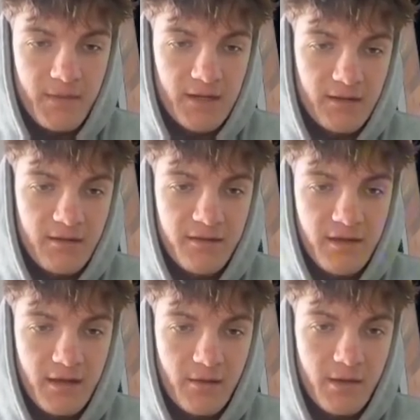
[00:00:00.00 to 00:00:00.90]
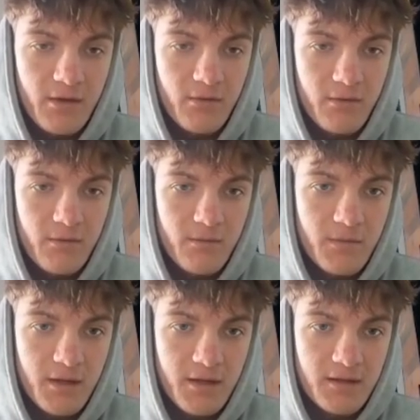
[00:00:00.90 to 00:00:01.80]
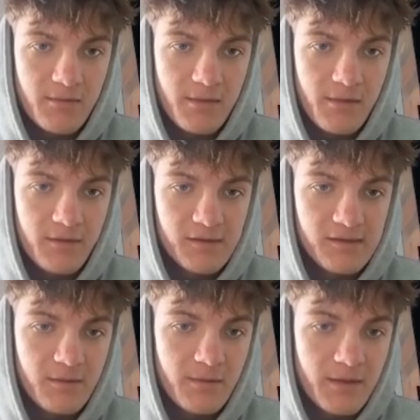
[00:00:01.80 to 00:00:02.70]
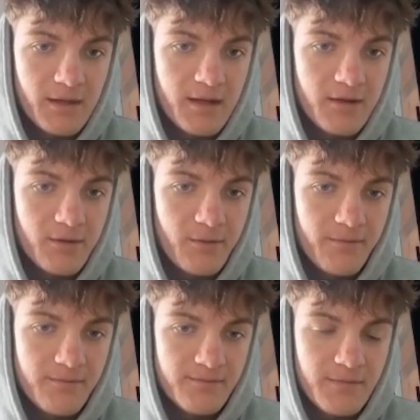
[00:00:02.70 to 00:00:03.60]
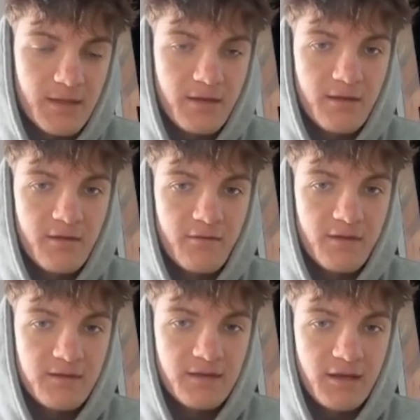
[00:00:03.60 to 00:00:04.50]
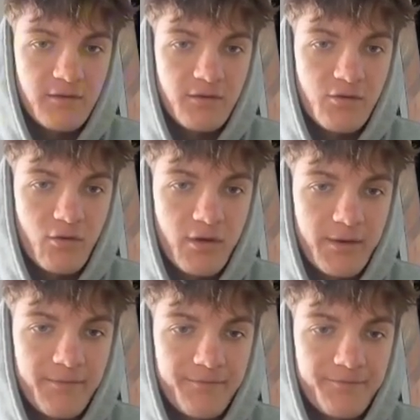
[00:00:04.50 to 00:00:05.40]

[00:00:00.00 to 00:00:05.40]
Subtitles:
I need to think about. This needs to be a big candle for the sake of the drawing.